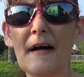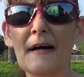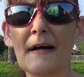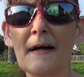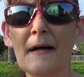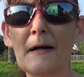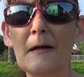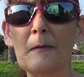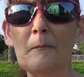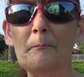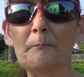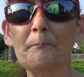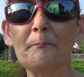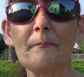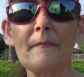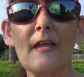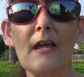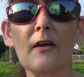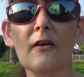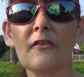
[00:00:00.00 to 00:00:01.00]
Um,
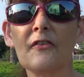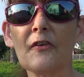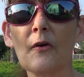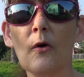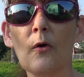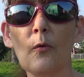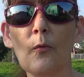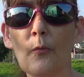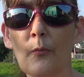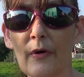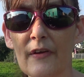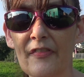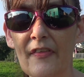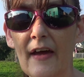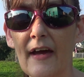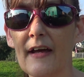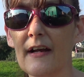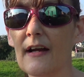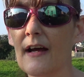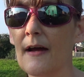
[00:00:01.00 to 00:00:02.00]
so with
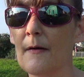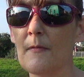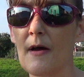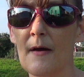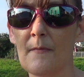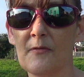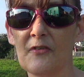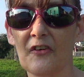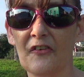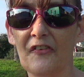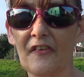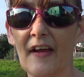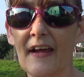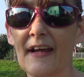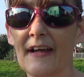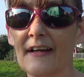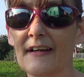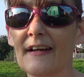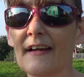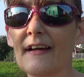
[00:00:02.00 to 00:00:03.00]
that, I'm, I'm just
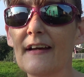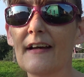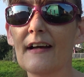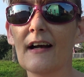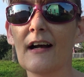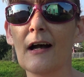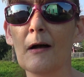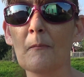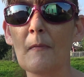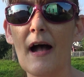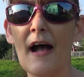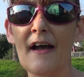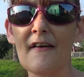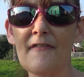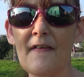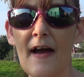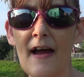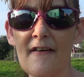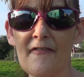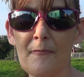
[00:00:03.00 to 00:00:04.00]
saying, um,
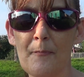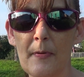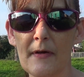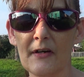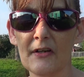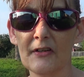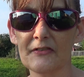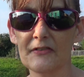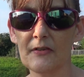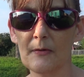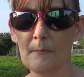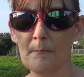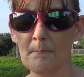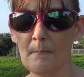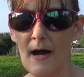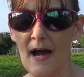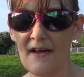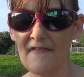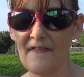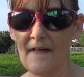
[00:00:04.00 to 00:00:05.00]
I've, I've built
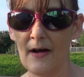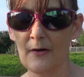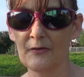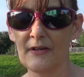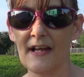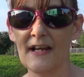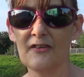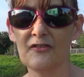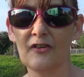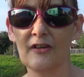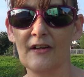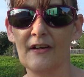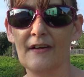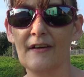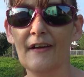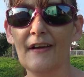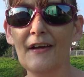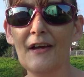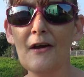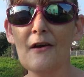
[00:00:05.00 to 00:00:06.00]
my
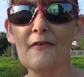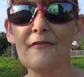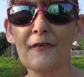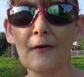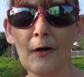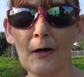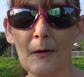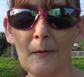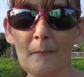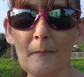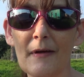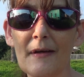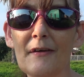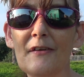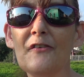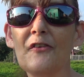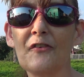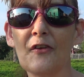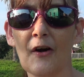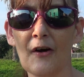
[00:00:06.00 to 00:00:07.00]
foundation from
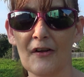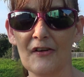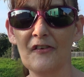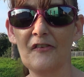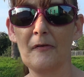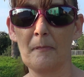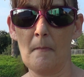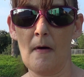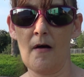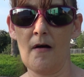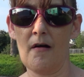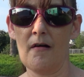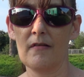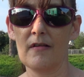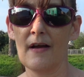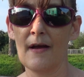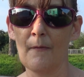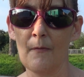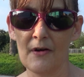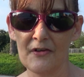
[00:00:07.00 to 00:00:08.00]
starting
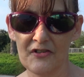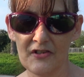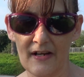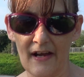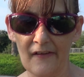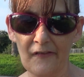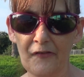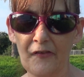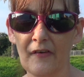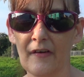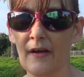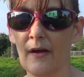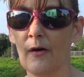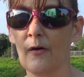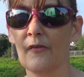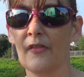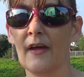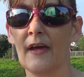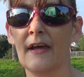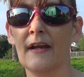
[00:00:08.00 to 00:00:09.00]
small. I want you guys to
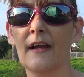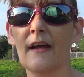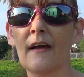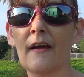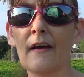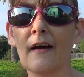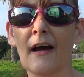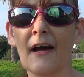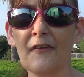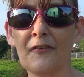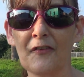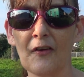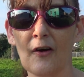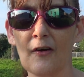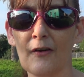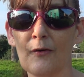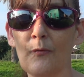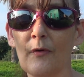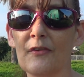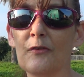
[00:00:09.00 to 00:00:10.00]
know that I
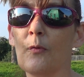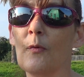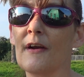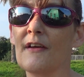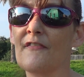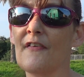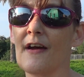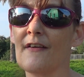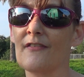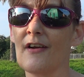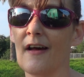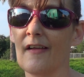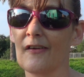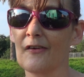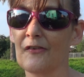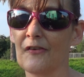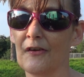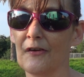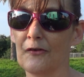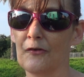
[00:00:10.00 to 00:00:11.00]
started with
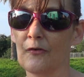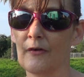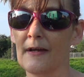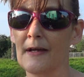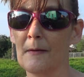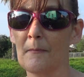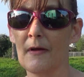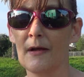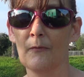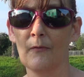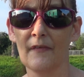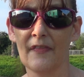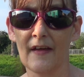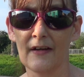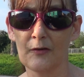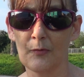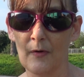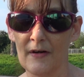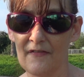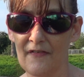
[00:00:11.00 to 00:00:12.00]
$25 in a dream, and with
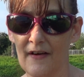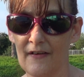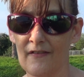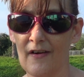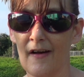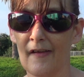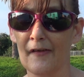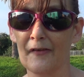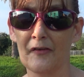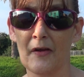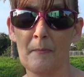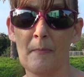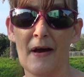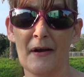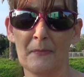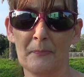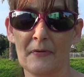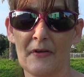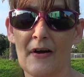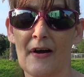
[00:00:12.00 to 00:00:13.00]
that $25, I
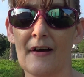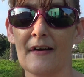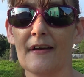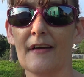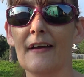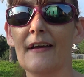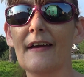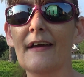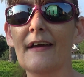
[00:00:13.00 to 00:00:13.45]
bought a blog.